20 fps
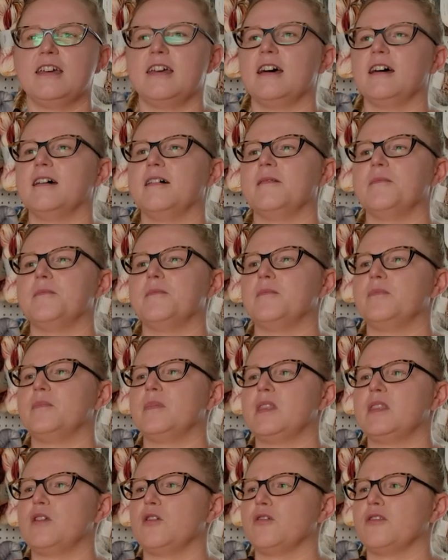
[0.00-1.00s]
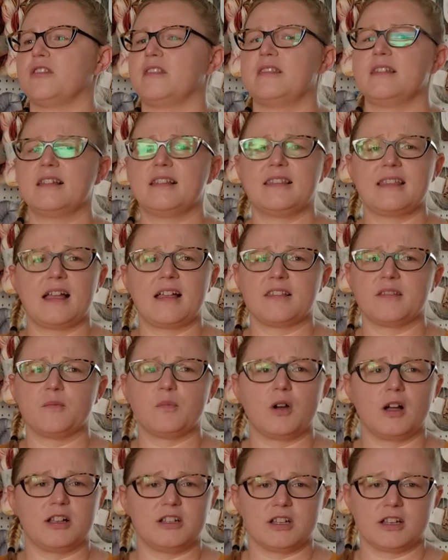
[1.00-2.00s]
Um, there's
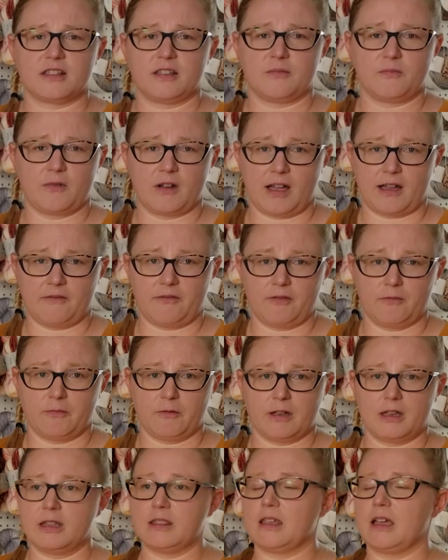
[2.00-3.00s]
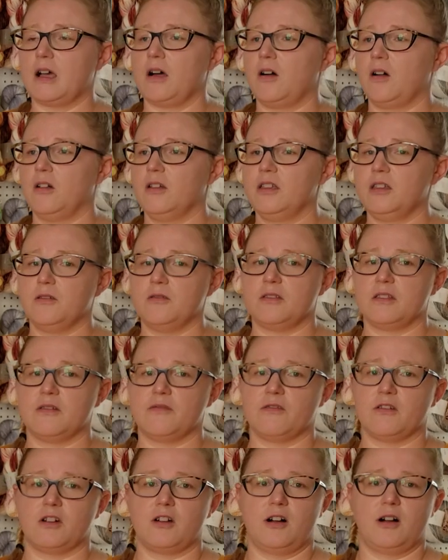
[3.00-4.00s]
6,000 projects on Ravelry. They all use
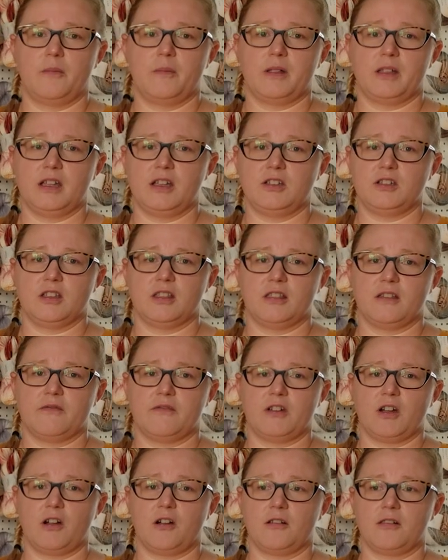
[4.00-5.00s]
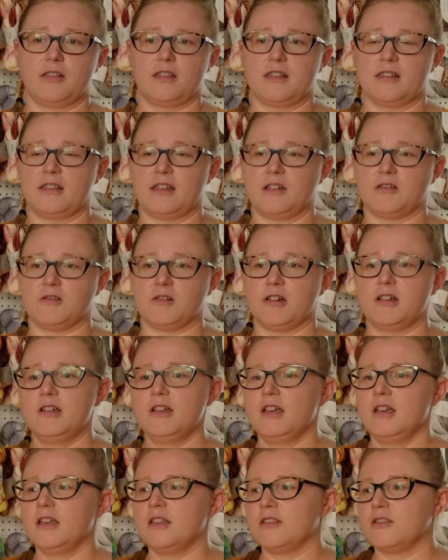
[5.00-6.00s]
different combinations of yarns, etc.
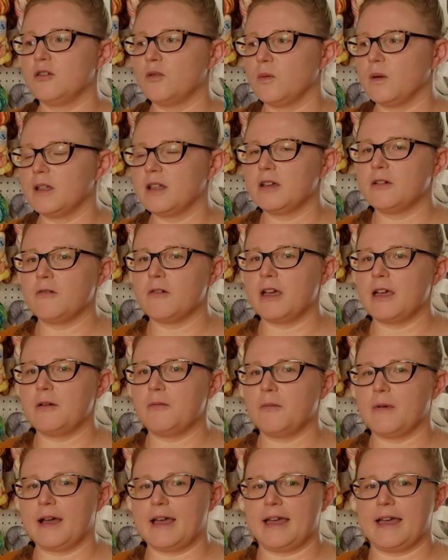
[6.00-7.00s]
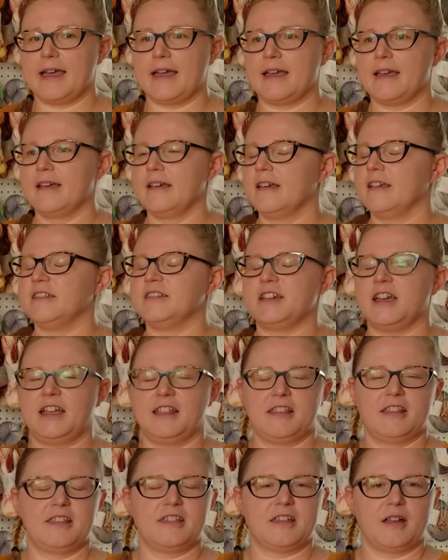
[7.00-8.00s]
So what a great way to
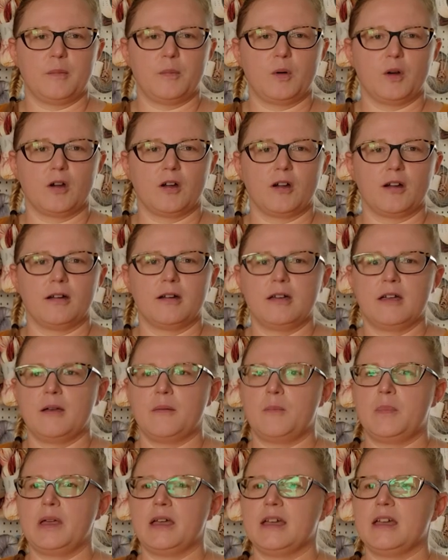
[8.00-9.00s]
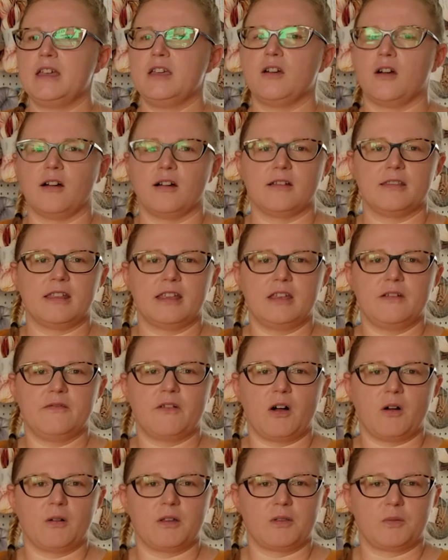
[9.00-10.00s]
end the summer, pick a yarn that
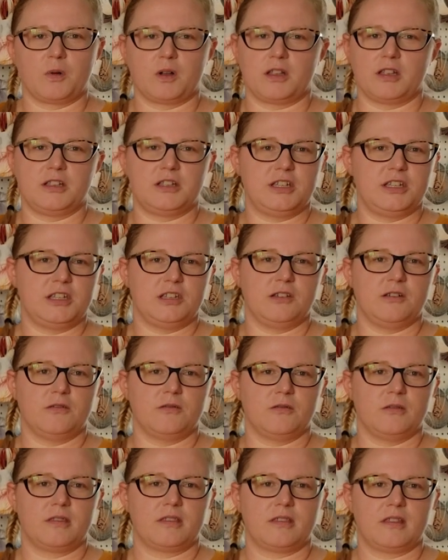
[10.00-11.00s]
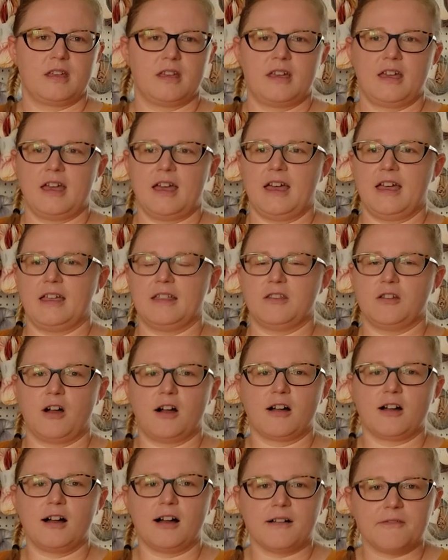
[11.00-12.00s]
you've always wanted to use, and
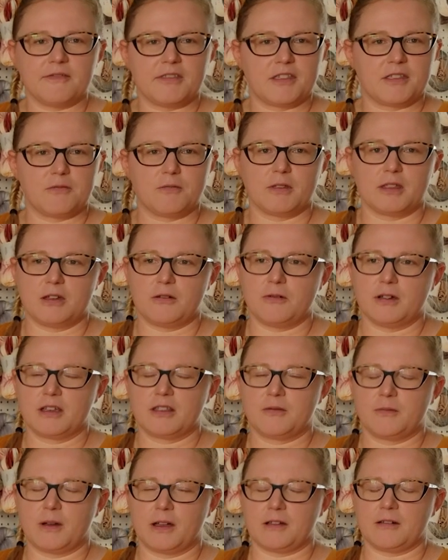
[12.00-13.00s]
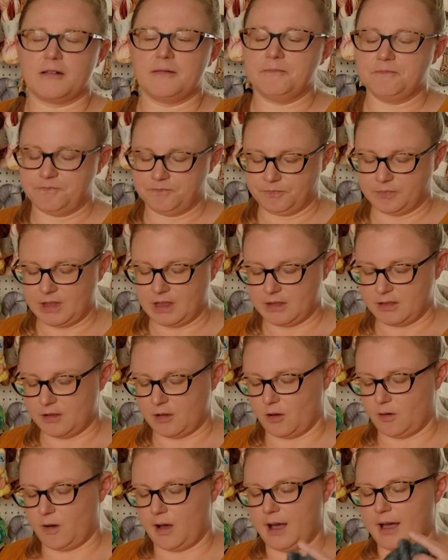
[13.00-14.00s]
knock off this really quick sweater.
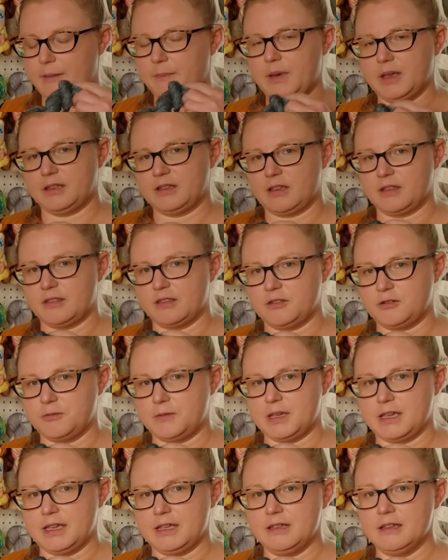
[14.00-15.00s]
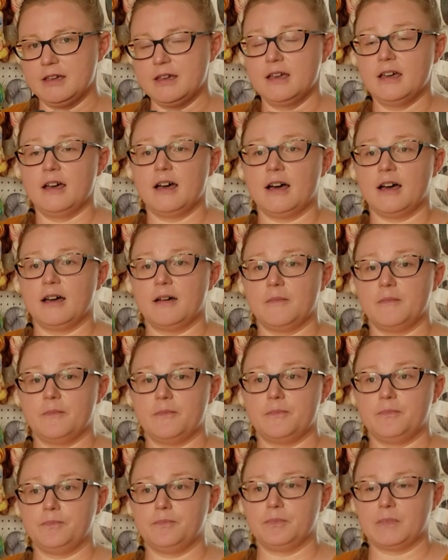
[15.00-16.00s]
So I picked Tussah Tweed.
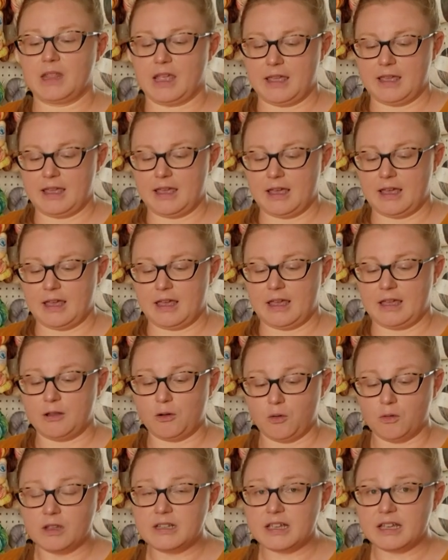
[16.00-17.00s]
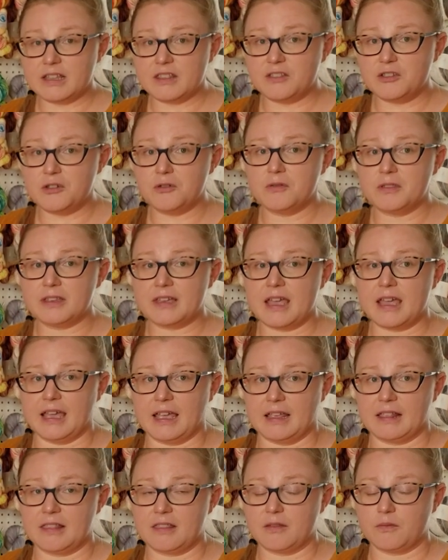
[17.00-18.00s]
Um, it only takes two
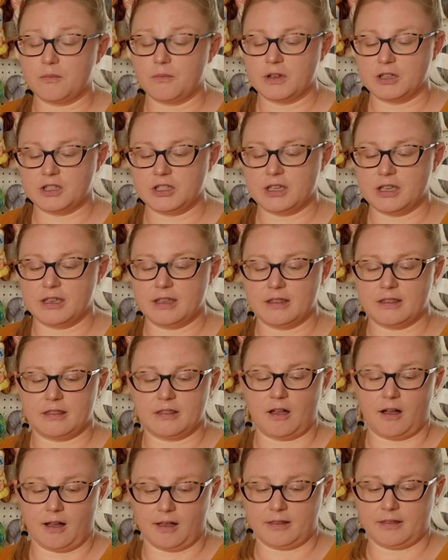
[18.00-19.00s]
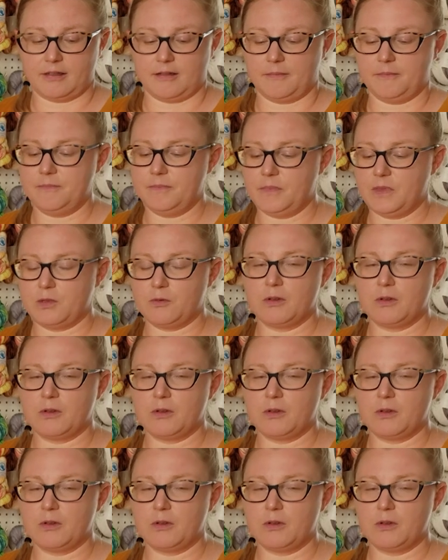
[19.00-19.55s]
skeins, which is awesome.